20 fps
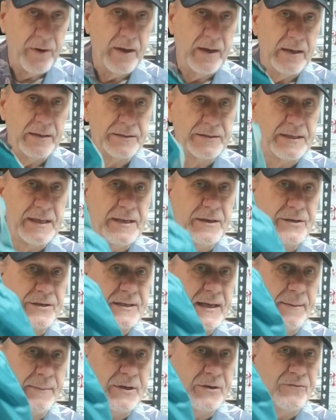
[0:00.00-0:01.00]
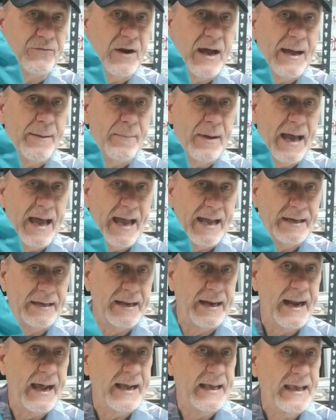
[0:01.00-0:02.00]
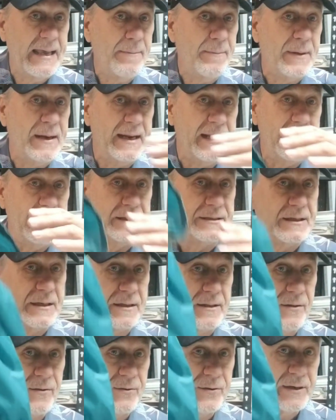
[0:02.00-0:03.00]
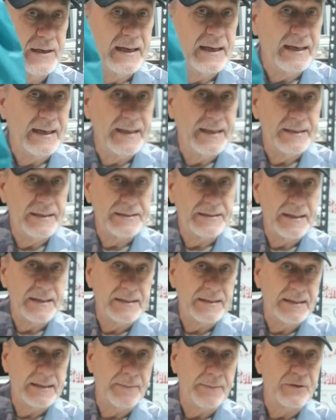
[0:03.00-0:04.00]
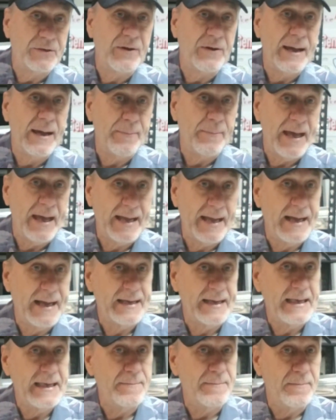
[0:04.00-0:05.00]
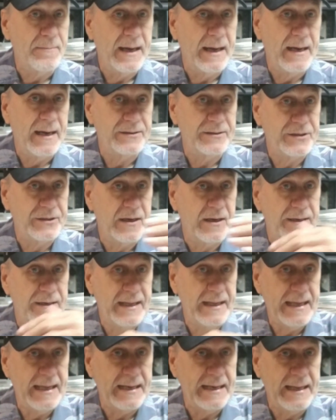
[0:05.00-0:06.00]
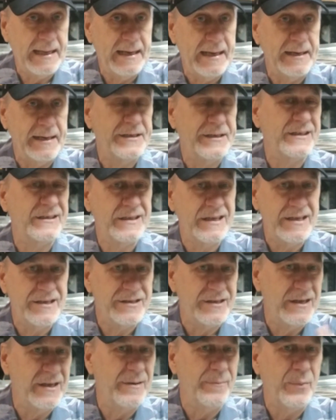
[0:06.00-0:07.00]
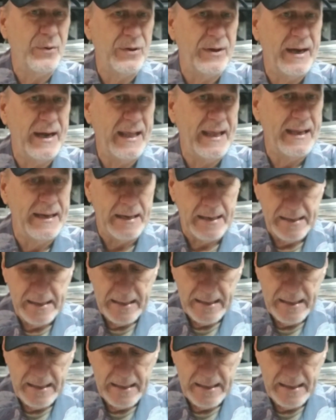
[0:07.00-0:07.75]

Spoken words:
Cedar Summit dry bag that I keep it in, it's a 13-liter Cedar Summit dry bag. I keep my Lanshan tent in. It's just easy to put it in.